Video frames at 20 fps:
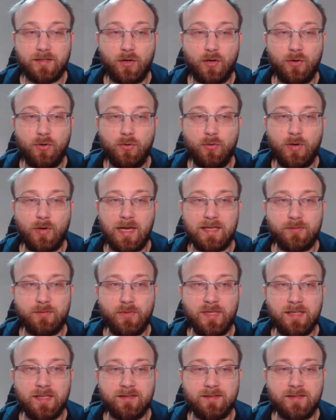So as
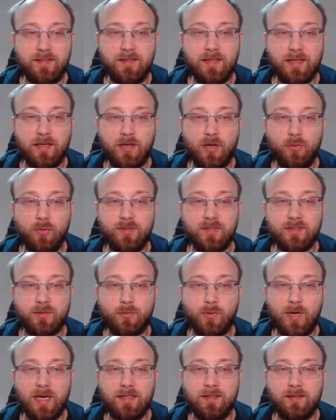we can see, the code is
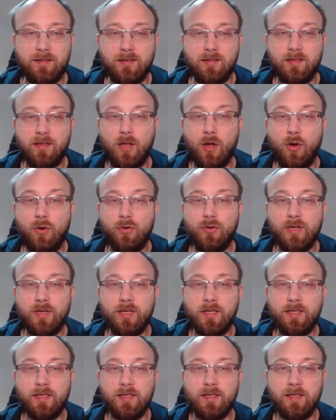quite long.
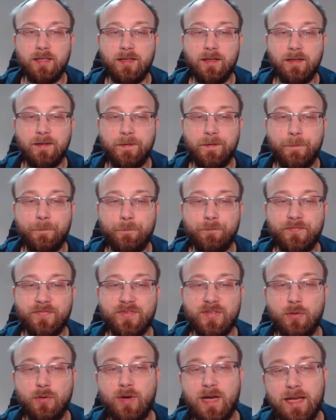
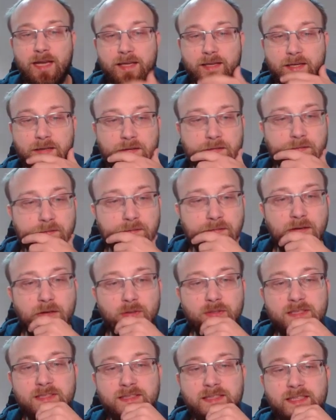So I
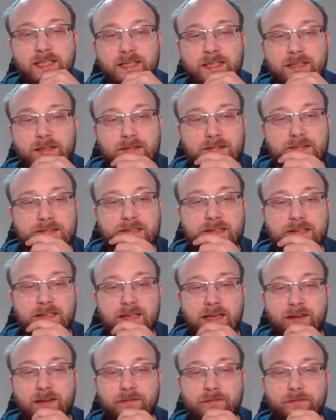honestly didn't
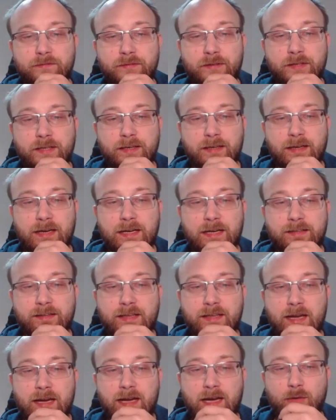have
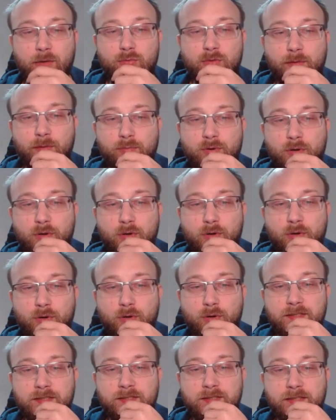idea how to approach
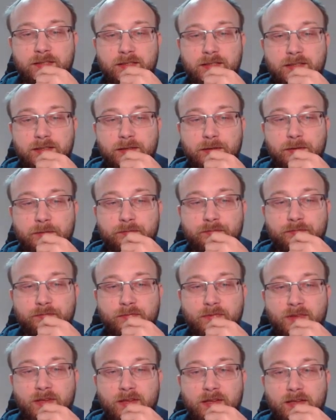it to
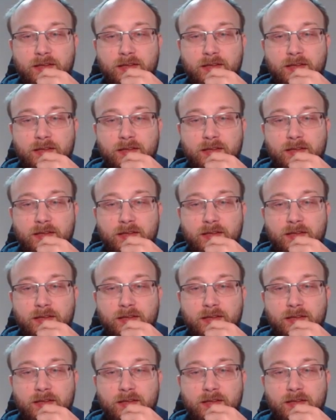